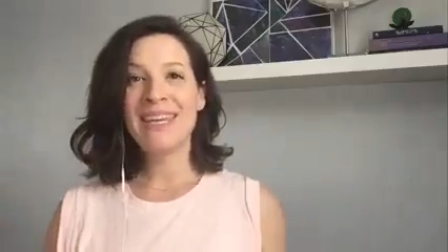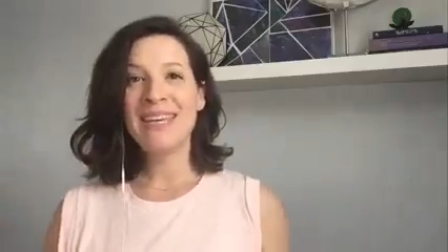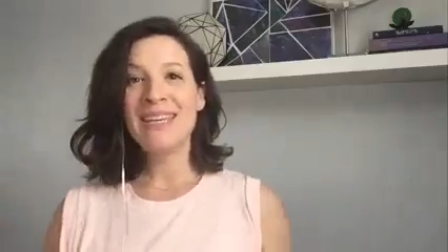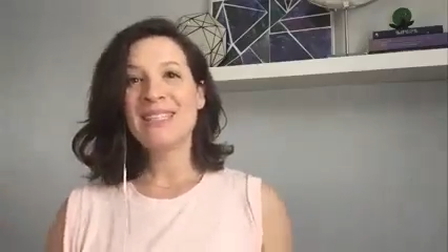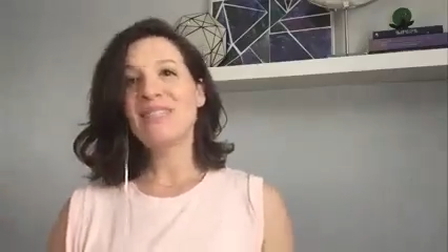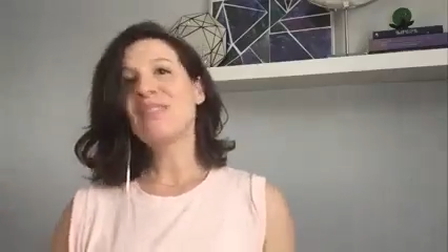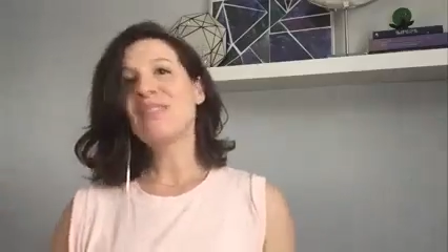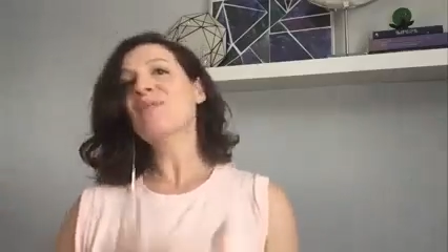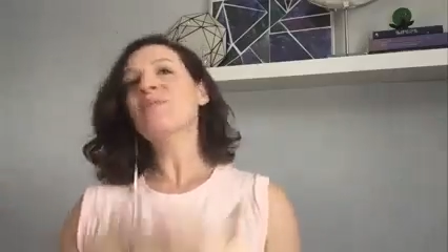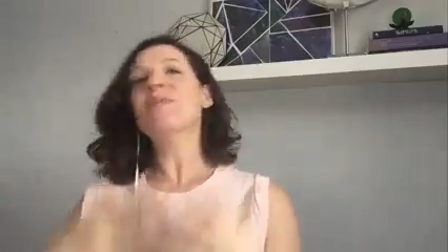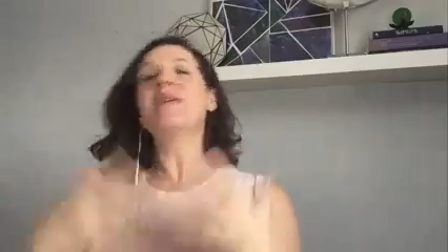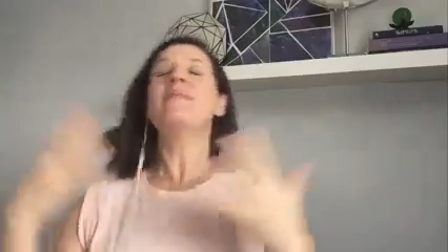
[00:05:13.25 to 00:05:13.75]

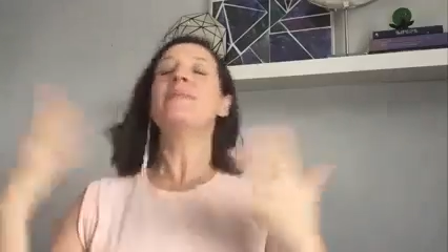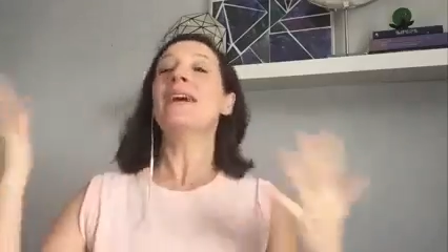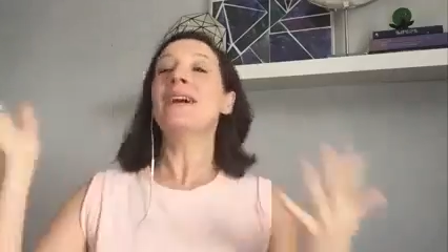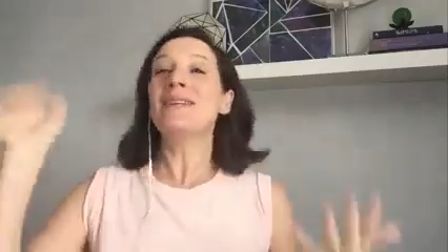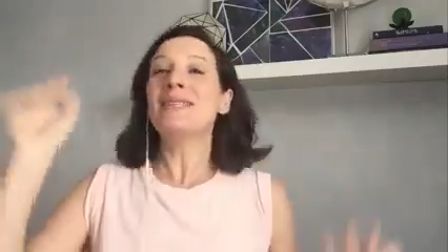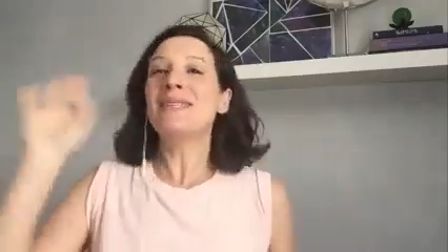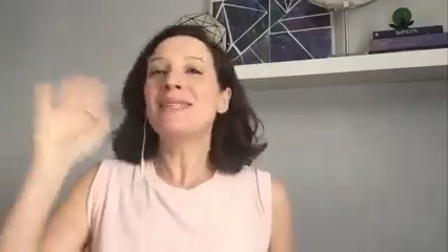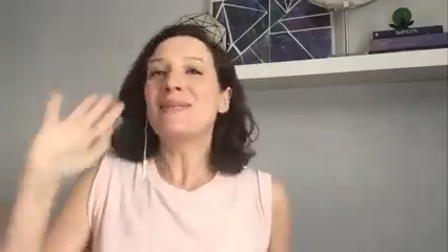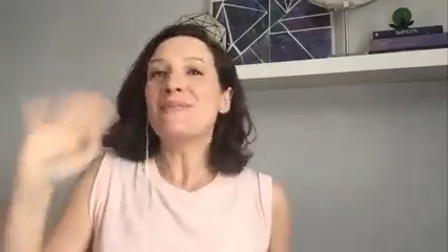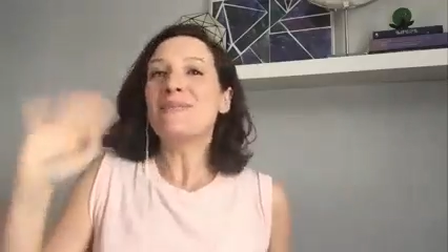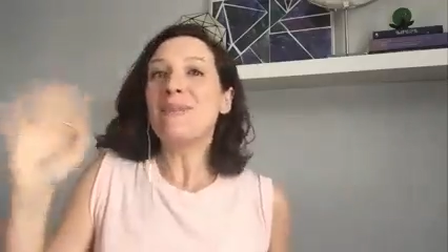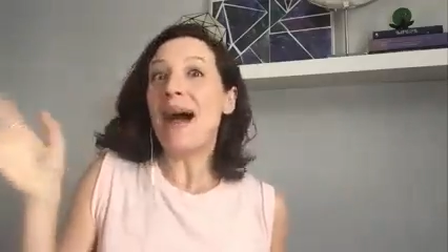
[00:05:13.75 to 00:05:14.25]
So maybe I'll
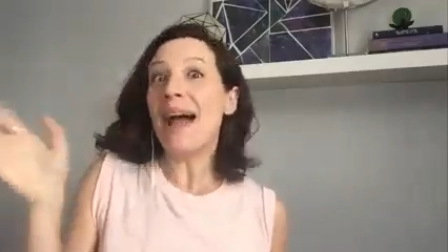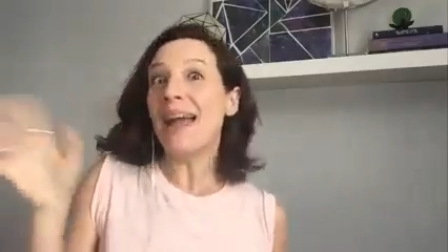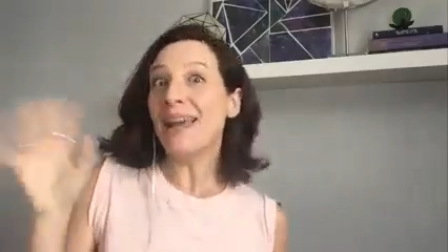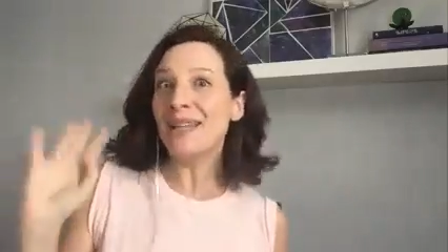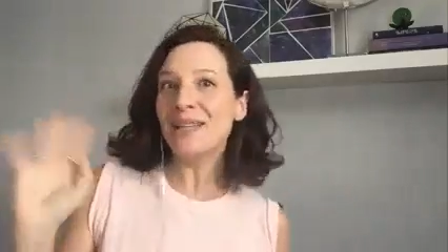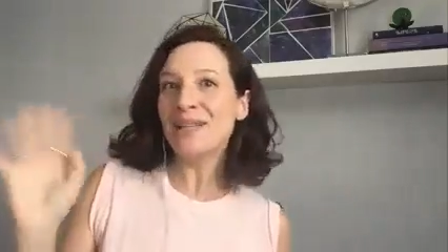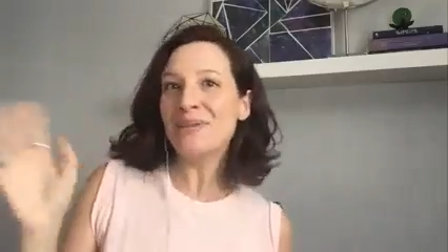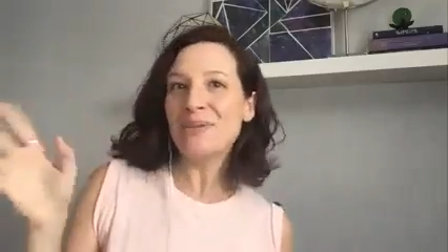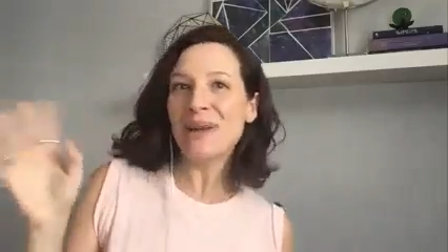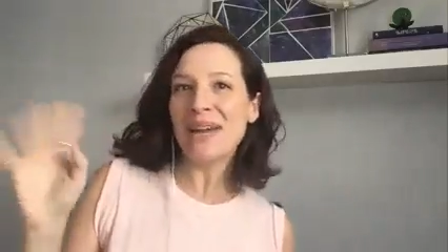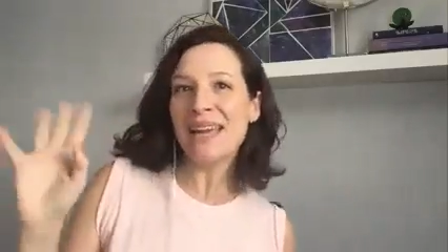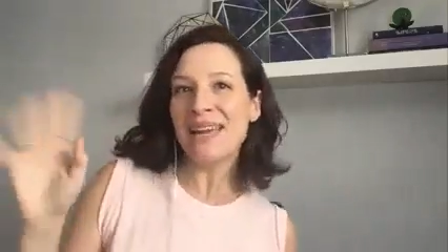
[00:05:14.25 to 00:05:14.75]
smile
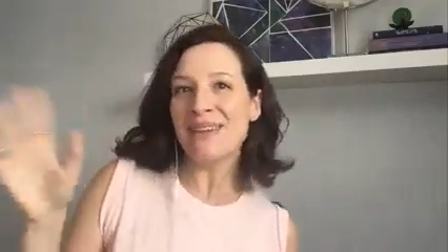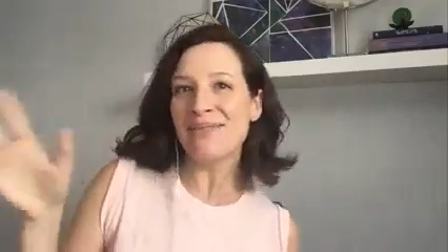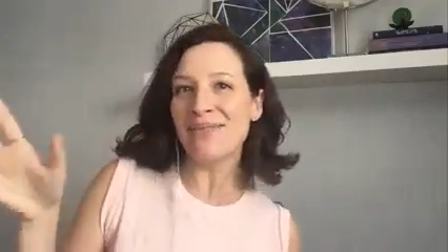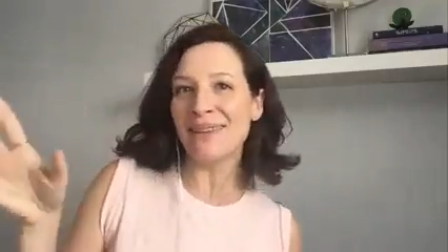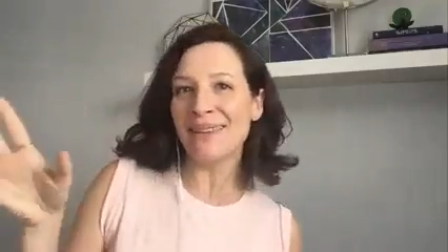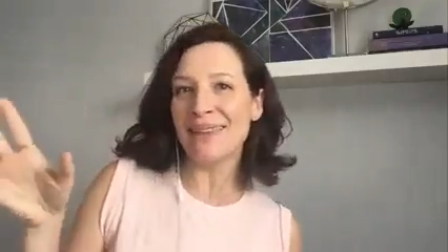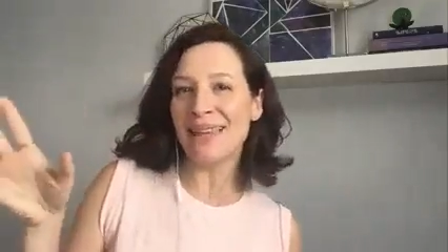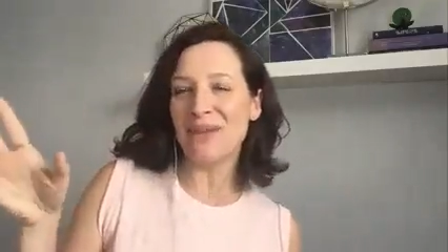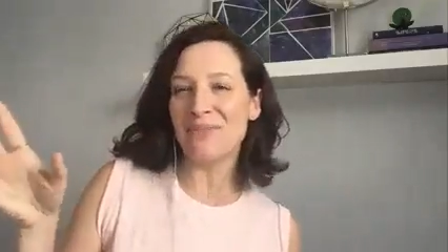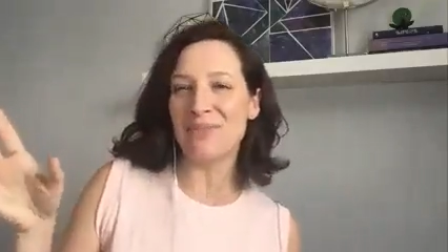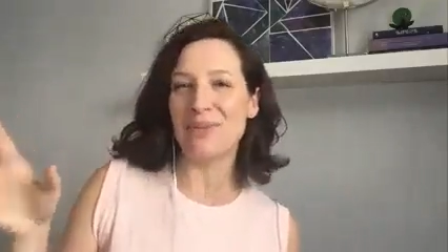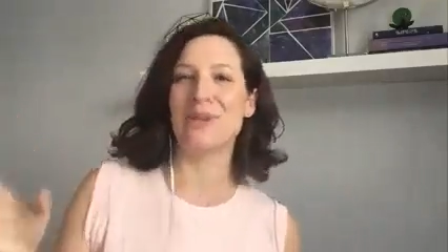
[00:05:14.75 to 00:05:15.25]
and wave at
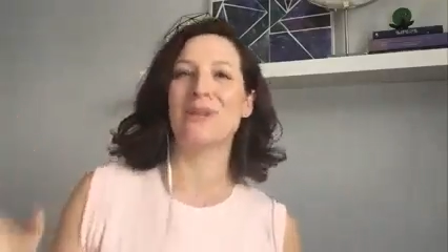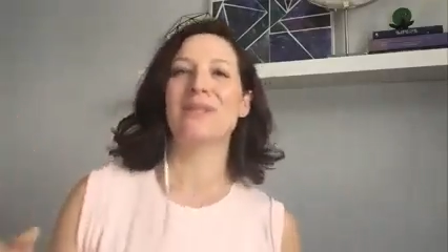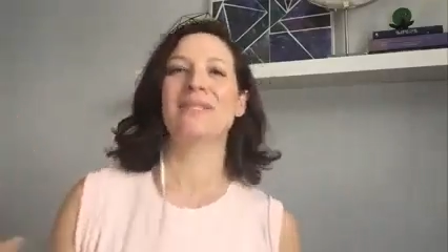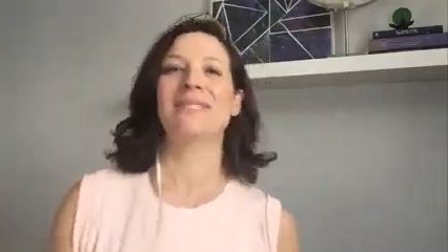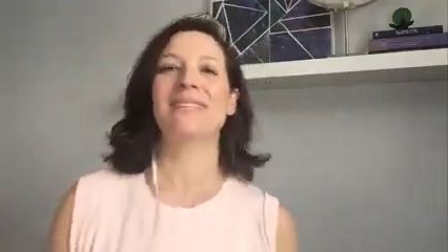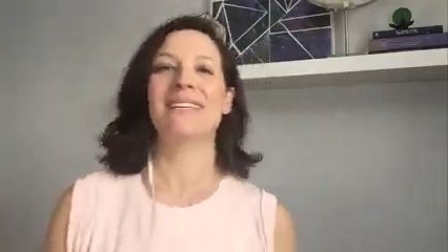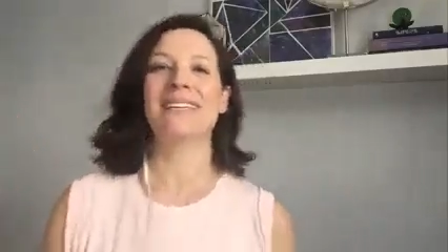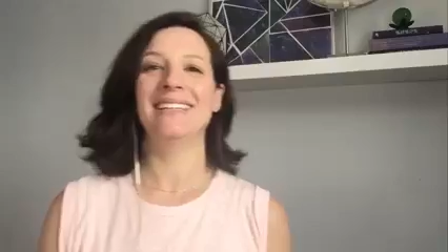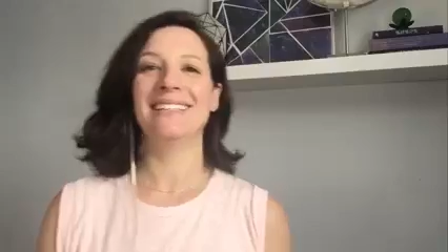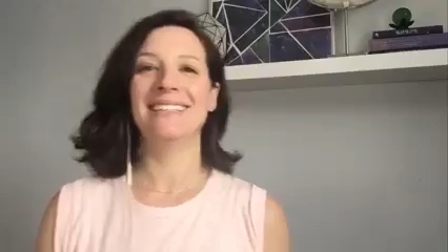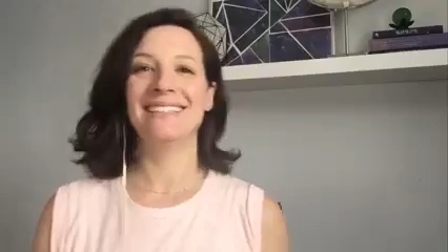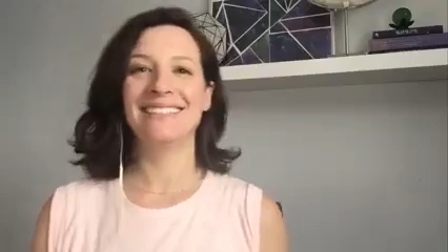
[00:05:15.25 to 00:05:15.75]
that
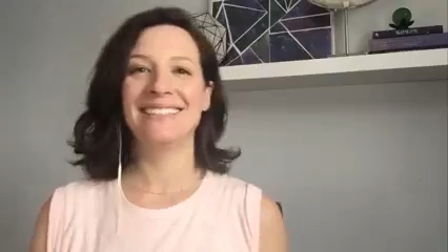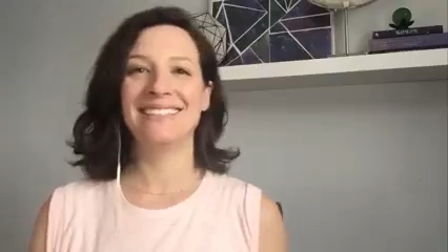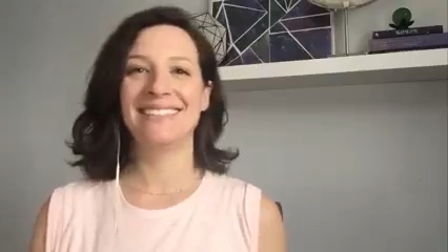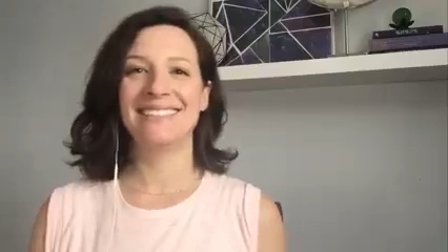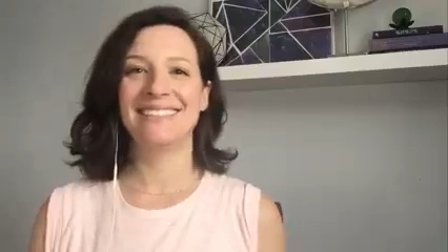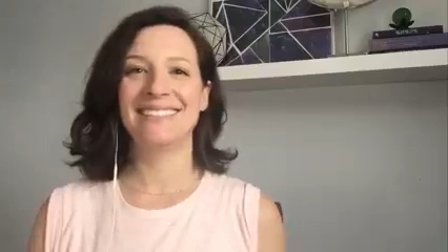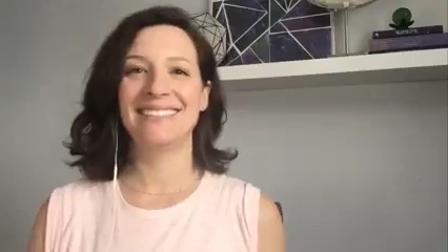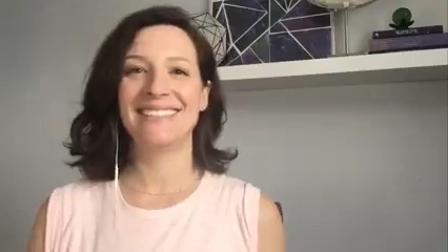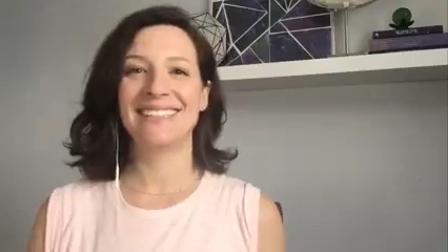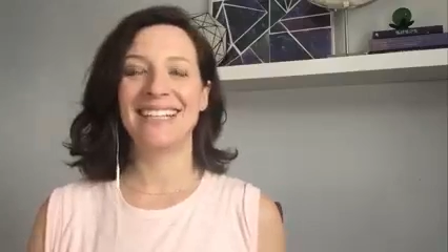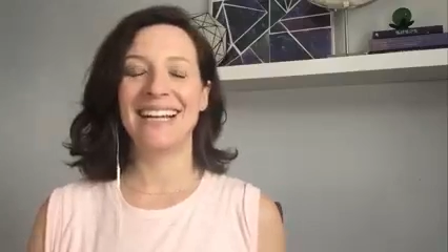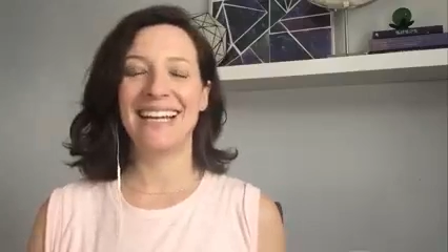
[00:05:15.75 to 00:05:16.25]
person,
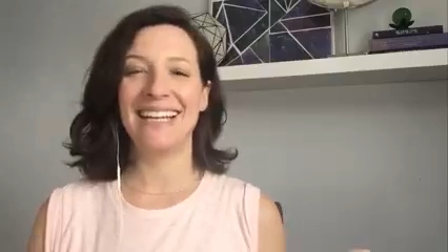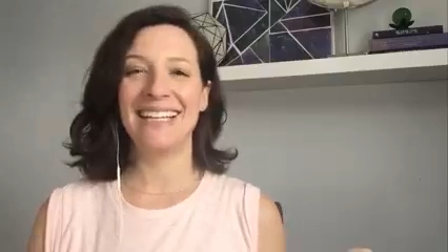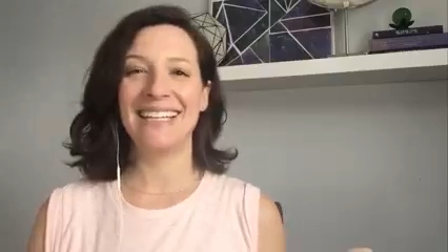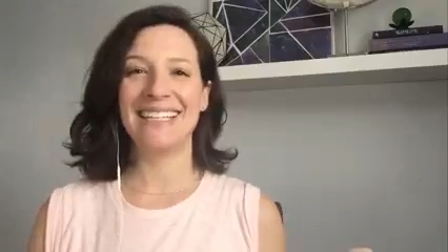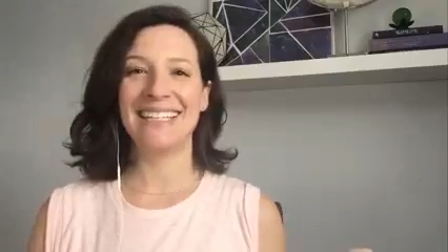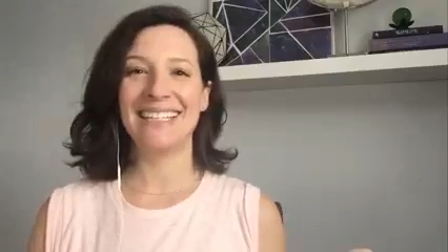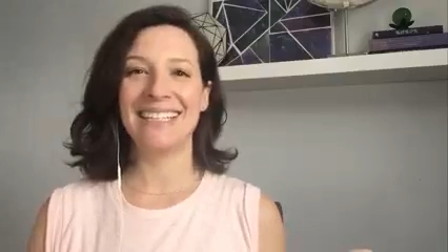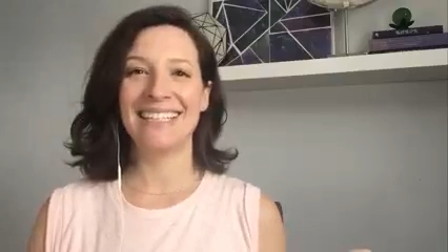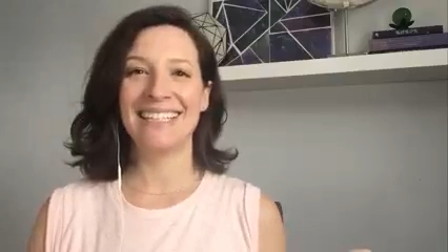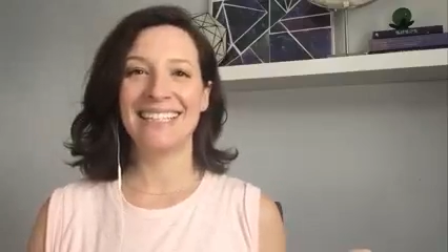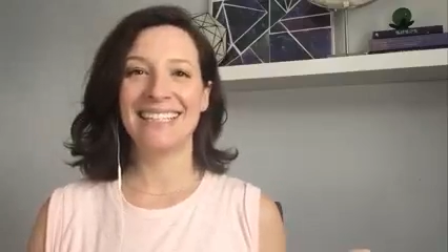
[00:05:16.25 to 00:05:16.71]
right?